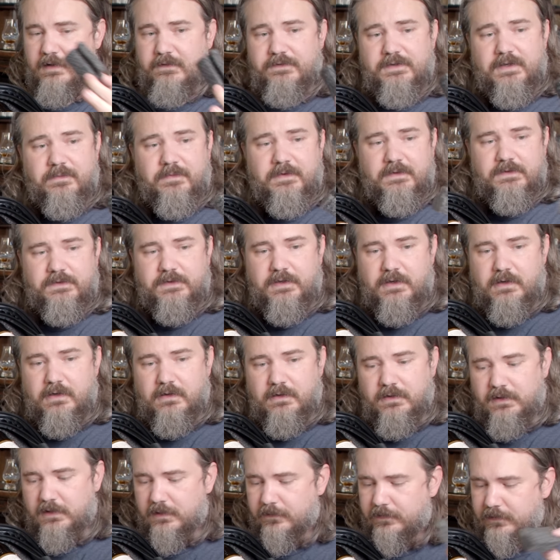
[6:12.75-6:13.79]
If something's
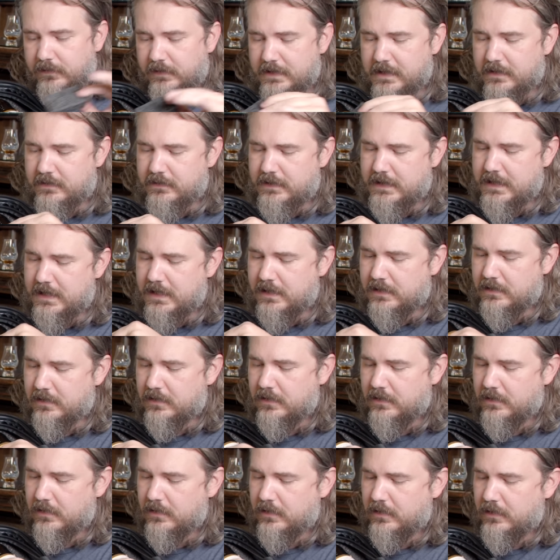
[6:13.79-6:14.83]
tall, you can pull out that.
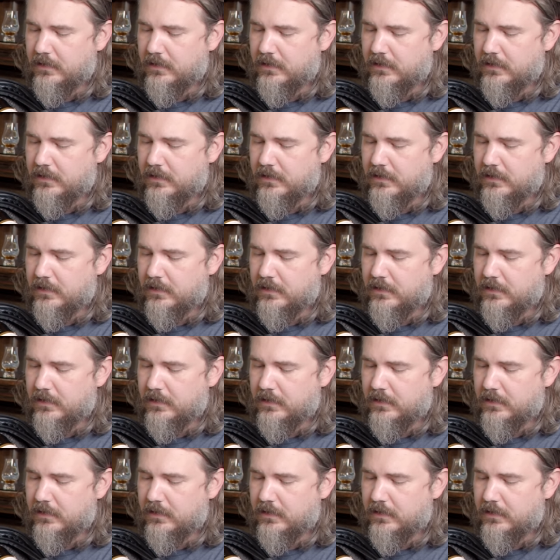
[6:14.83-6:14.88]
Yeah.